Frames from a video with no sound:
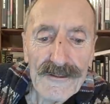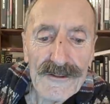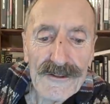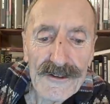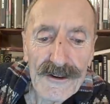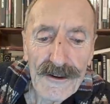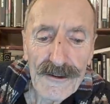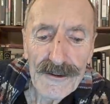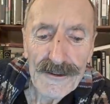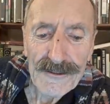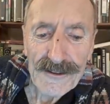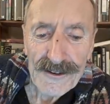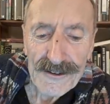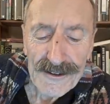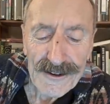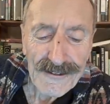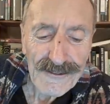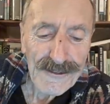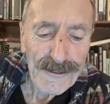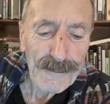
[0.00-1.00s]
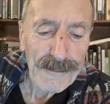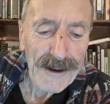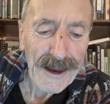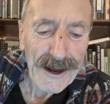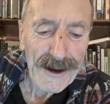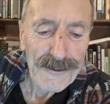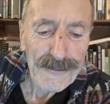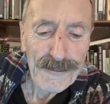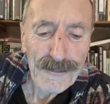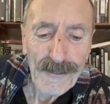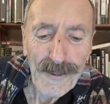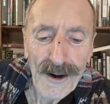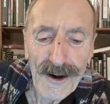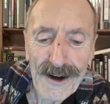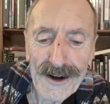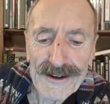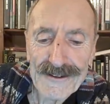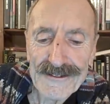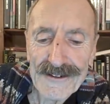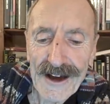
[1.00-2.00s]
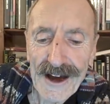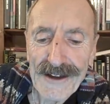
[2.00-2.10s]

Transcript: turned it into black and white,